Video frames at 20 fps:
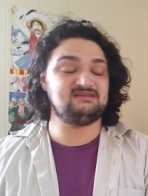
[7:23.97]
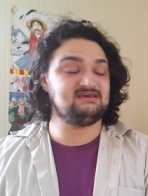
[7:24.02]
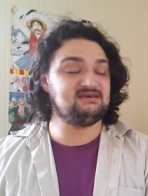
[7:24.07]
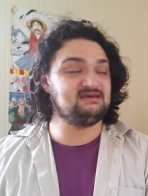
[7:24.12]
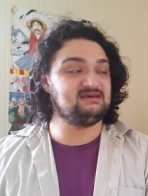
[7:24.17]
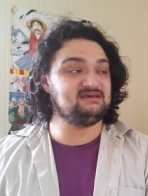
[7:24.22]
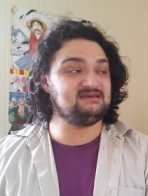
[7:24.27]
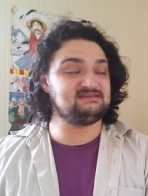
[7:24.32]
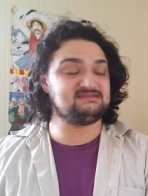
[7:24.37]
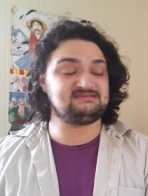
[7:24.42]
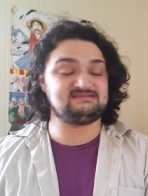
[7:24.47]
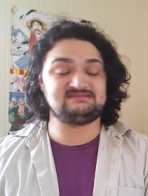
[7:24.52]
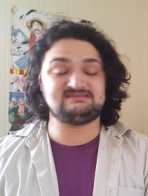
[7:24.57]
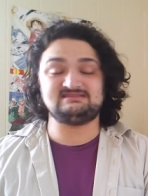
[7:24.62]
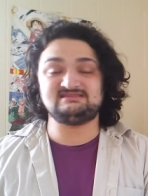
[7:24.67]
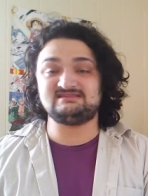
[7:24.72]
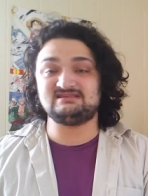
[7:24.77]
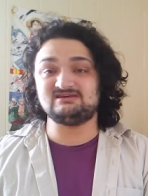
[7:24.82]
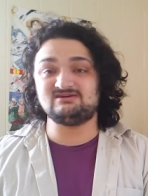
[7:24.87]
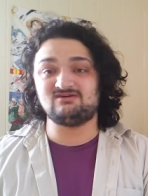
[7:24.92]
it's
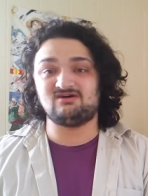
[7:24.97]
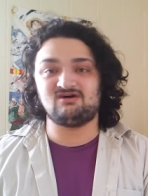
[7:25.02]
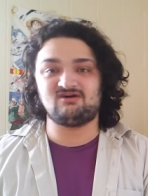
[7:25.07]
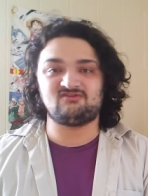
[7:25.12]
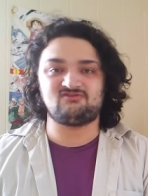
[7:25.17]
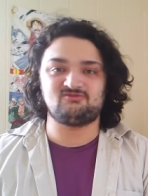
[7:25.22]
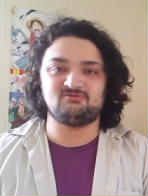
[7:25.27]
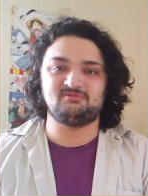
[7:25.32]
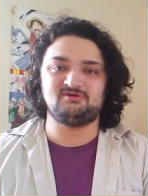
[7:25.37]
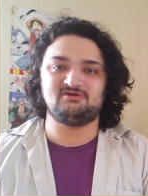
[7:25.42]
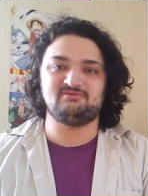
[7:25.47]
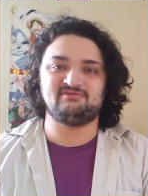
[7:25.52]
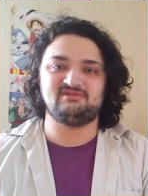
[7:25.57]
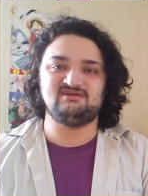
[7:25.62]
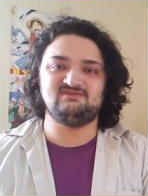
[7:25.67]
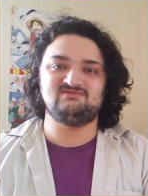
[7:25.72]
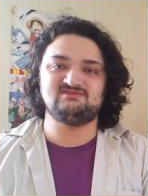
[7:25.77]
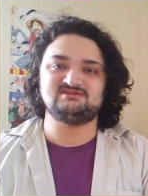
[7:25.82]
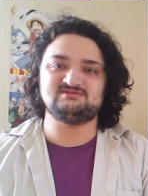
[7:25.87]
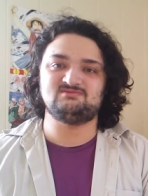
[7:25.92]
still hard for me to
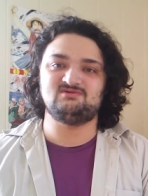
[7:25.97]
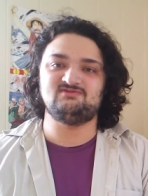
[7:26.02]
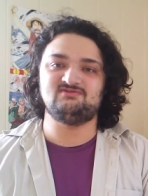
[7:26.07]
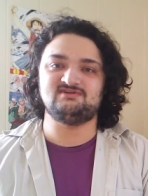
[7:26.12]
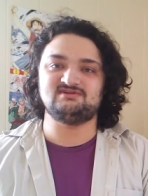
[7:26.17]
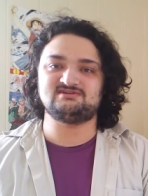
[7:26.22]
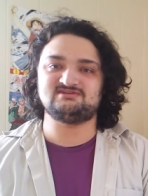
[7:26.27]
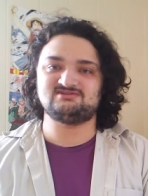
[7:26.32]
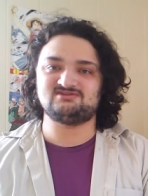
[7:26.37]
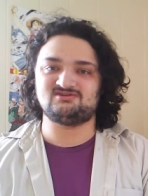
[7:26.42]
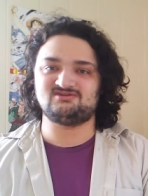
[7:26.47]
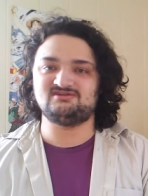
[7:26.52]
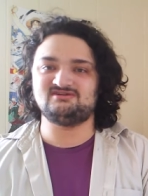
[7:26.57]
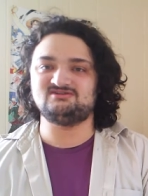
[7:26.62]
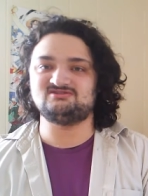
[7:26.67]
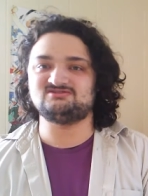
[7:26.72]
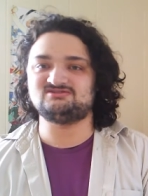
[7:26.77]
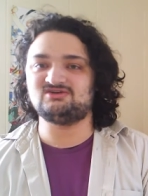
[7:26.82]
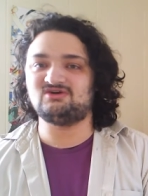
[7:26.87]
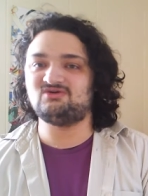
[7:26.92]
believe this movie is thirty
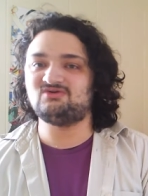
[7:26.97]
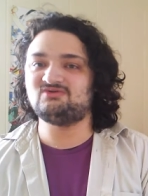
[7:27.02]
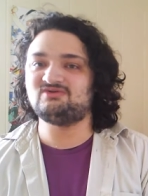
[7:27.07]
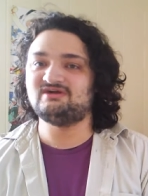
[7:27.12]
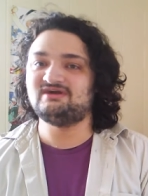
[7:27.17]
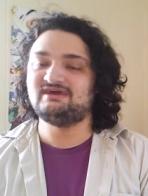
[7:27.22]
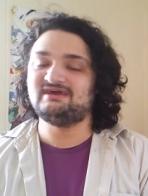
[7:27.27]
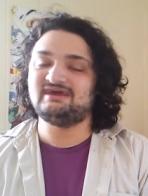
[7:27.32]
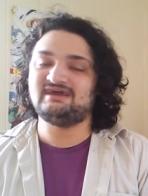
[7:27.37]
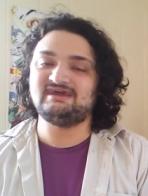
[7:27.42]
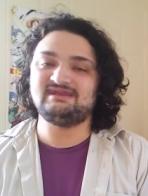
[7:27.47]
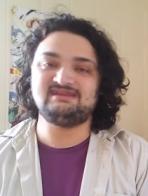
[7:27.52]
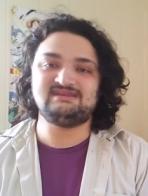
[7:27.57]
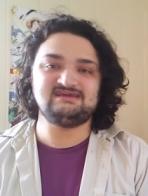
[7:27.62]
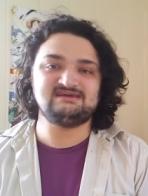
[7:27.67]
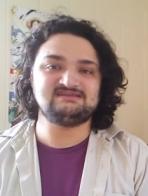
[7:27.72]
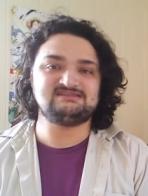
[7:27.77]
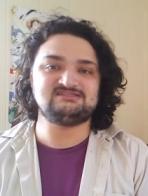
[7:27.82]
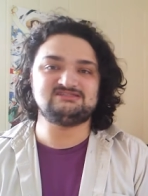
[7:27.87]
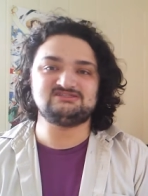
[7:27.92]
years old. It
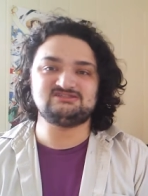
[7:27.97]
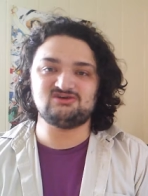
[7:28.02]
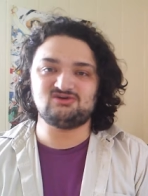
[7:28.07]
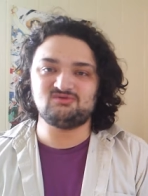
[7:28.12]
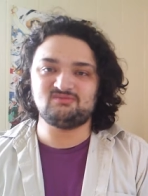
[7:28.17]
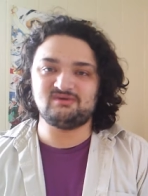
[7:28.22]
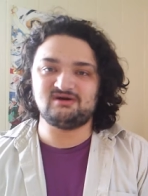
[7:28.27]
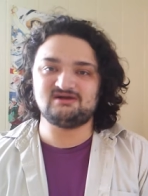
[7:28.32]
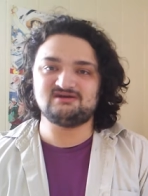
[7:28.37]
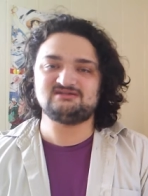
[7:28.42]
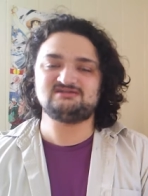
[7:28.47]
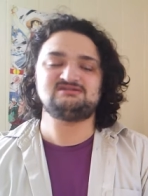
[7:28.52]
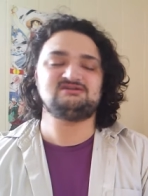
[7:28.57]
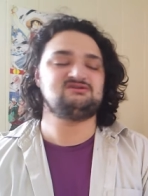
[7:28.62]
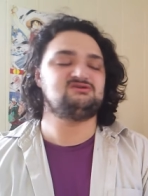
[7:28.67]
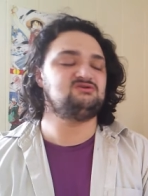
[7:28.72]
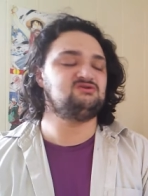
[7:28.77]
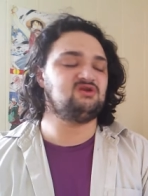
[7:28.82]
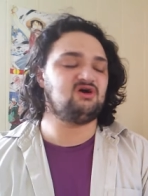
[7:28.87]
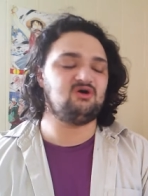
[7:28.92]
did so much.
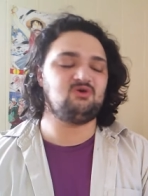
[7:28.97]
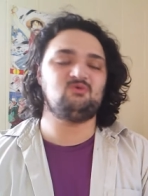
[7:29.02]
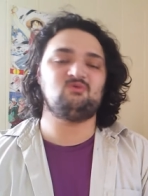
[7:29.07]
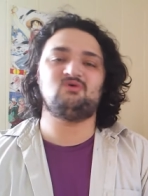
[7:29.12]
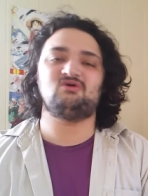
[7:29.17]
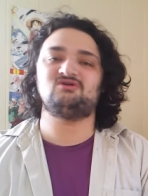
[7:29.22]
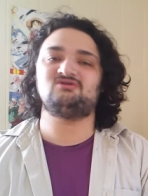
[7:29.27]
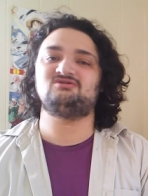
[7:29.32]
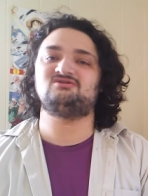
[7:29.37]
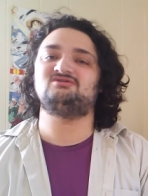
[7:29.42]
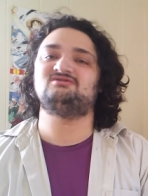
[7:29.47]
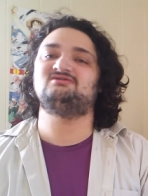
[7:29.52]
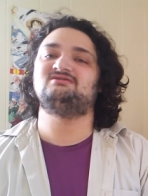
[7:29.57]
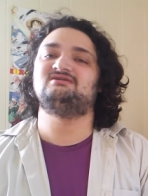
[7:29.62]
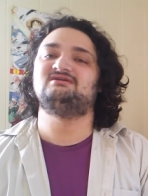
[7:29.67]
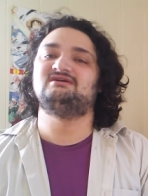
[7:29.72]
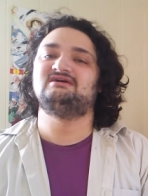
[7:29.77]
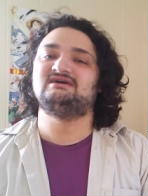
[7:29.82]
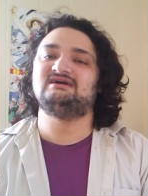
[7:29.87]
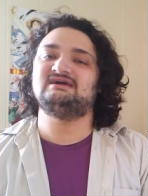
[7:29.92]
No wonder
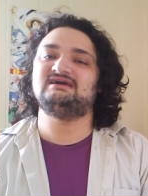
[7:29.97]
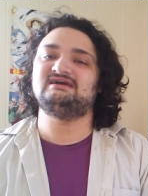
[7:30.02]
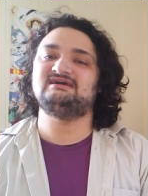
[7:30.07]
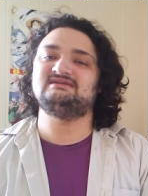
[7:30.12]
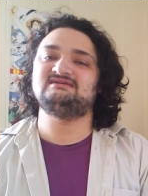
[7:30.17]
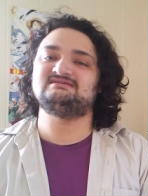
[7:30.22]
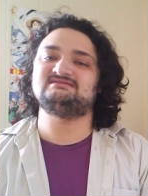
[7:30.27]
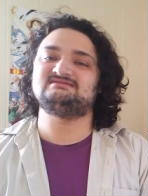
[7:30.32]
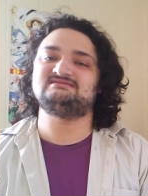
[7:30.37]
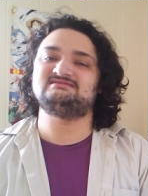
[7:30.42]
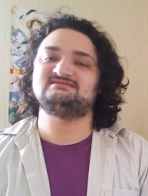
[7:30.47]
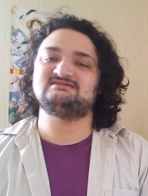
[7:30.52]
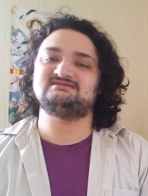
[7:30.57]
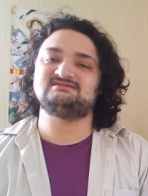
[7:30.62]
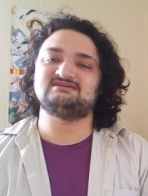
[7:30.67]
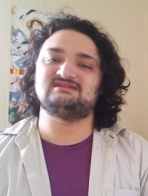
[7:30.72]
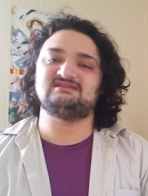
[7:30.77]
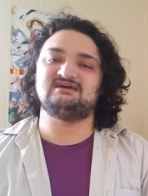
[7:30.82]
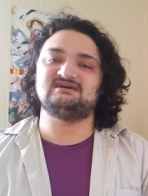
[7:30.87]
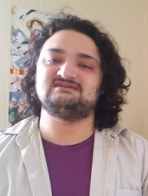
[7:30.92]
it is
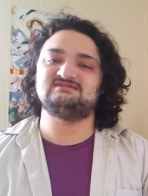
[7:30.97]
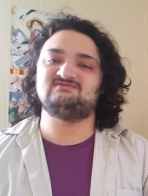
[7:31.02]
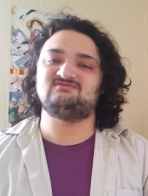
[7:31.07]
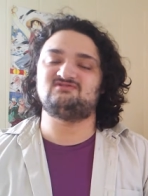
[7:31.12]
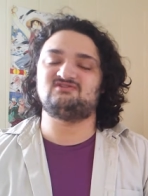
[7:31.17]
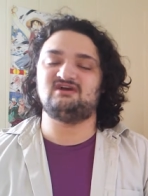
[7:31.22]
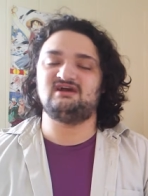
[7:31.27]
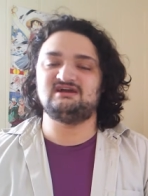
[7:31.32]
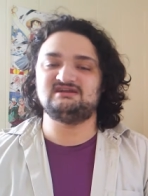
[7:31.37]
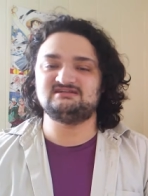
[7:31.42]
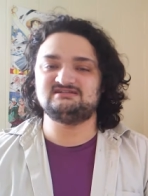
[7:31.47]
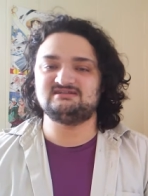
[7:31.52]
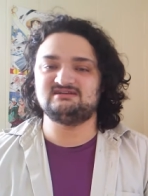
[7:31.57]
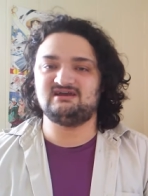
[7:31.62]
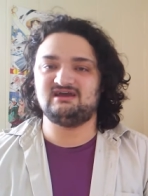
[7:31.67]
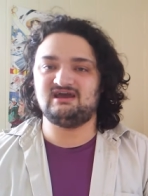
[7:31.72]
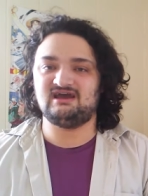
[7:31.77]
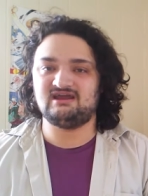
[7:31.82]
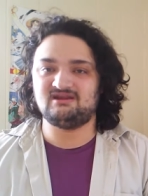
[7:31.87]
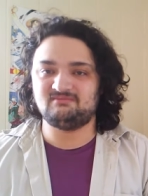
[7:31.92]
such a legend for
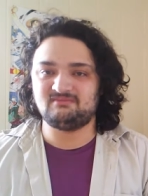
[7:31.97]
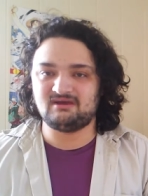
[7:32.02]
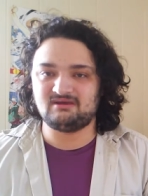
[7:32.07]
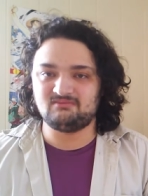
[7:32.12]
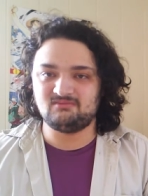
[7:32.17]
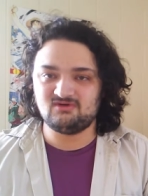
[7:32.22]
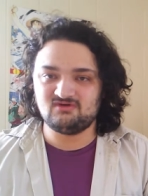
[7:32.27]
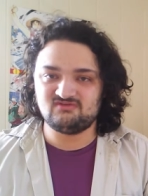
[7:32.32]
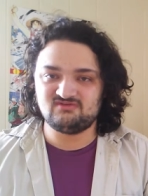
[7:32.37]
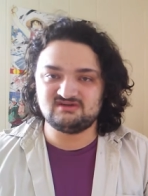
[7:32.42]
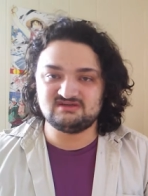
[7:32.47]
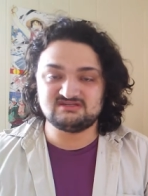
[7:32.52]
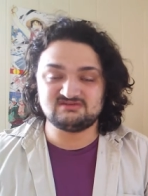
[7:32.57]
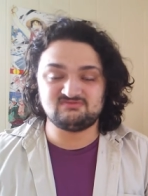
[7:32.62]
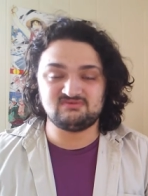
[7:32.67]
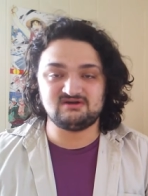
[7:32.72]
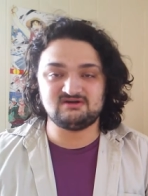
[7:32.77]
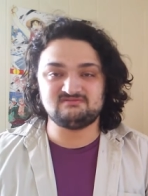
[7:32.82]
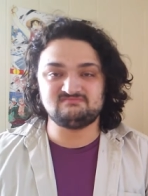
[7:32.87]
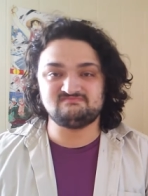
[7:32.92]
anime movies.
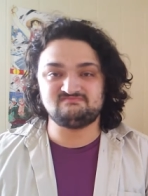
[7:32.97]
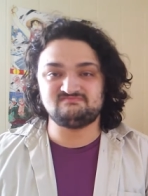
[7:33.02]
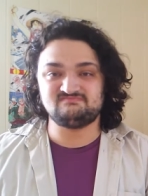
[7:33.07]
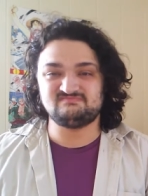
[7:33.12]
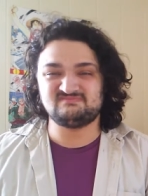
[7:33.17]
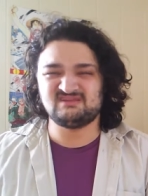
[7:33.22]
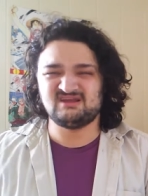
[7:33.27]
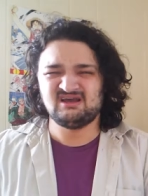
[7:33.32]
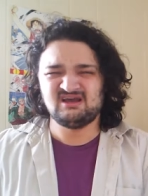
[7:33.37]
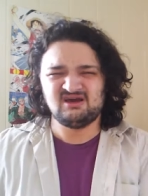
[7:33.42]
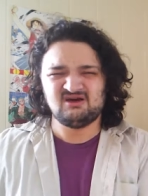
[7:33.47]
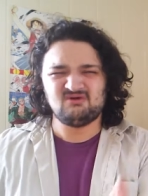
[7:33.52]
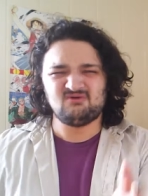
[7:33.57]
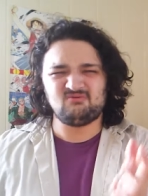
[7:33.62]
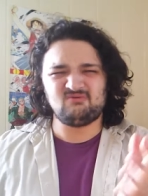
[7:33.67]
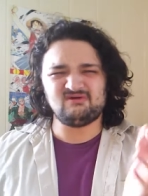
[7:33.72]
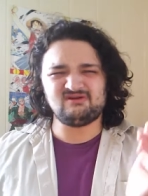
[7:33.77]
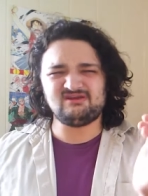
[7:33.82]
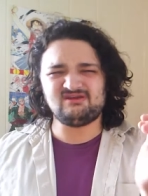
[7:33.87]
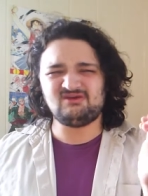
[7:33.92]
But
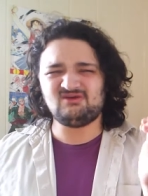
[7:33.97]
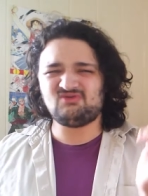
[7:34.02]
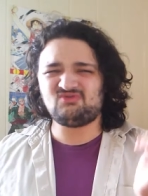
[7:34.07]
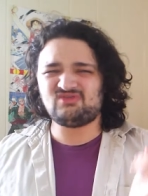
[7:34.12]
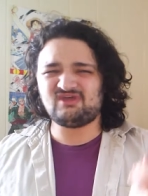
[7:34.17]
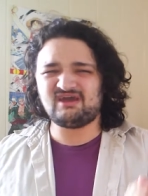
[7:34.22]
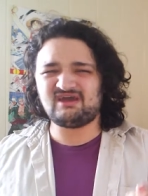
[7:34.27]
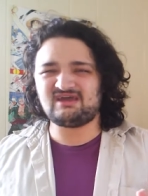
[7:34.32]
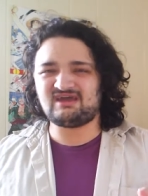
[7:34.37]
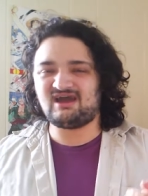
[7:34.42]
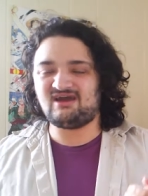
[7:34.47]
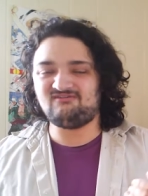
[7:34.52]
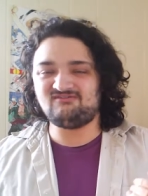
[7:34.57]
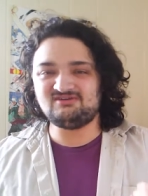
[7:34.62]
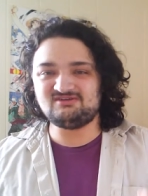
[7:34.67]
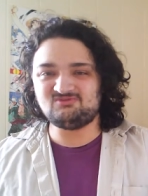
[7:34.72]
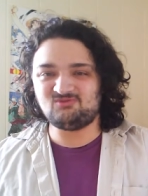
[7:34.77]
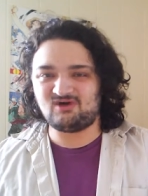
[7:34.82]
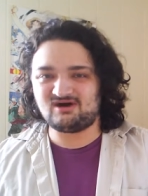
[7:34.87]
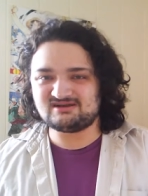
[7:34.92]
what do you think? Have
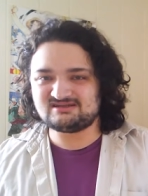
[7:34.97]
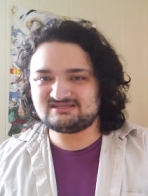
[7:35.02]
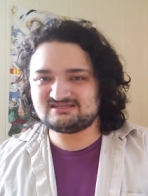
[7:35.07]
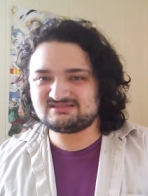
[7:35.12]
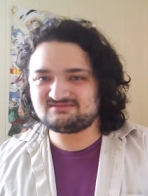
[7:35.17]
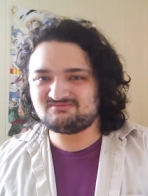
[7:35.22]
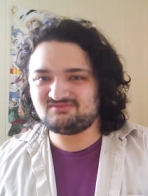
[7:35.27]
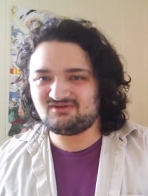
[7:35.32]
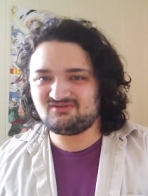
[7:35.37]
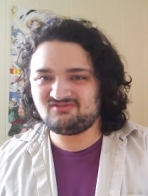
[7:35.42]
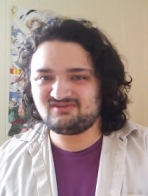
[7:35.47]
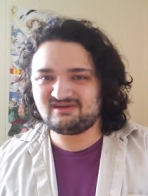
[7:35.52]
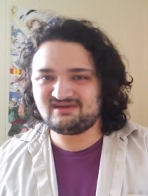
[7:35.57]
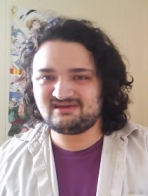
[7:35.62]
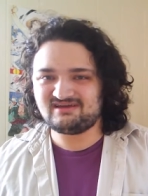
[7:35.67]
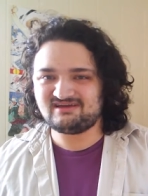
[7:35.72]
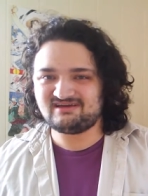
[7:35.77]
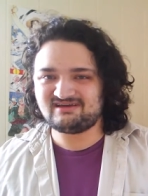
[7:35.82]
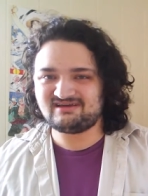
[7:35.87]
you watched this movie?